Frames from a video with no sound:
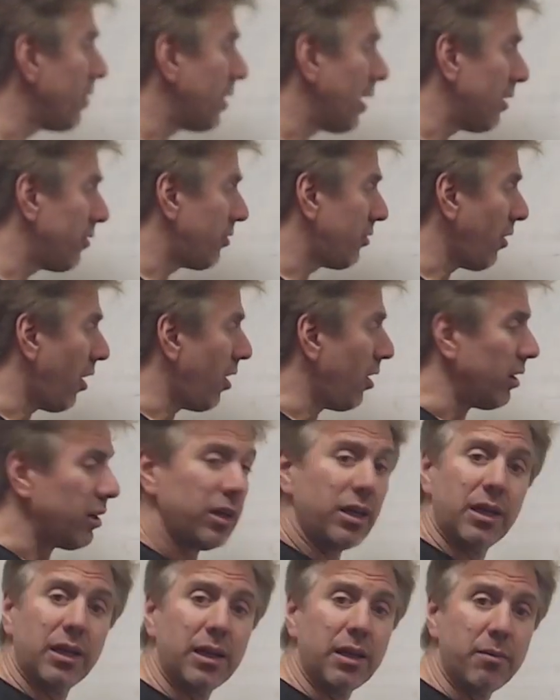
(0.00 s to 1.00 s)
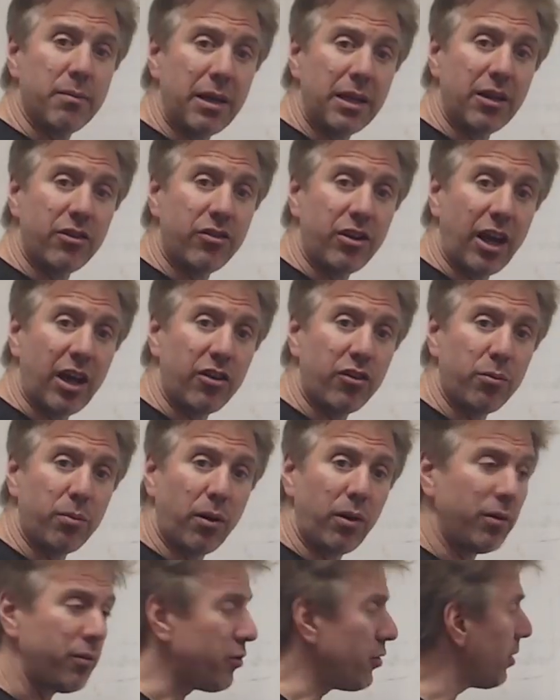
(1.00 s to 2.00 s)
that song and made it
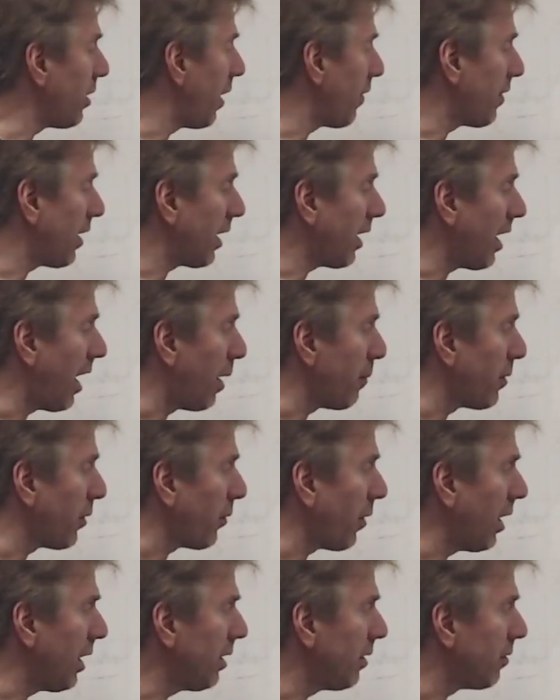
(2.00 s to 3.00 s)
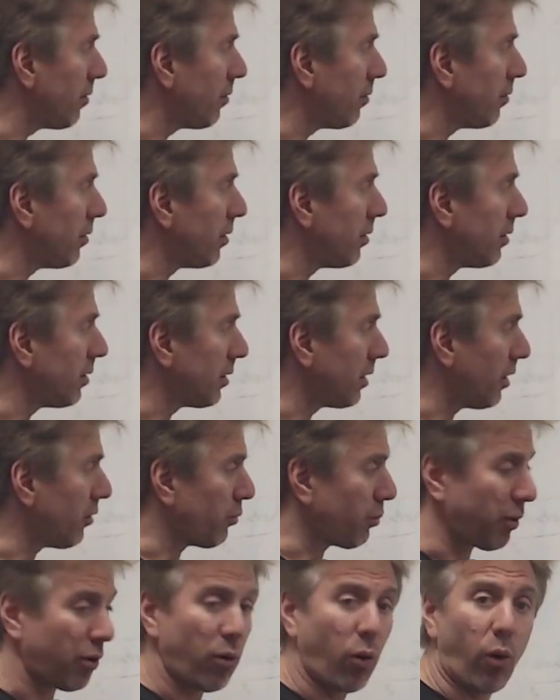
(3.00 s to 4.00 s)
tangible, you get that copyright, gets
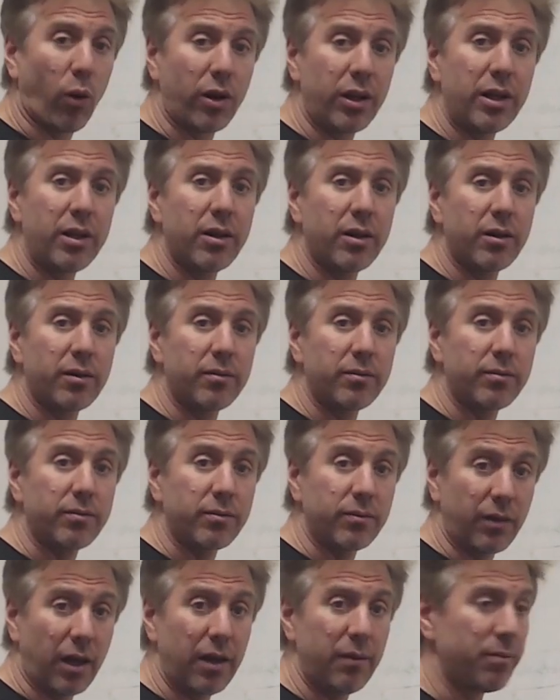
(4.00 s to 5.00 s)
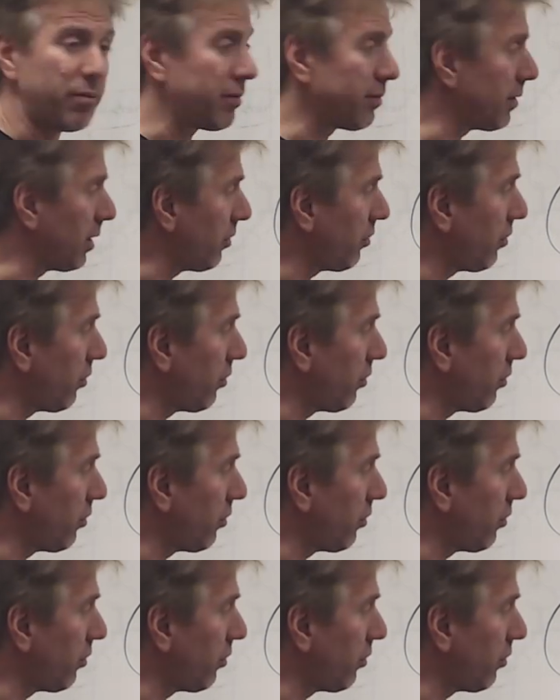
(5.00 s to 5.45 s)
recorded, right, gets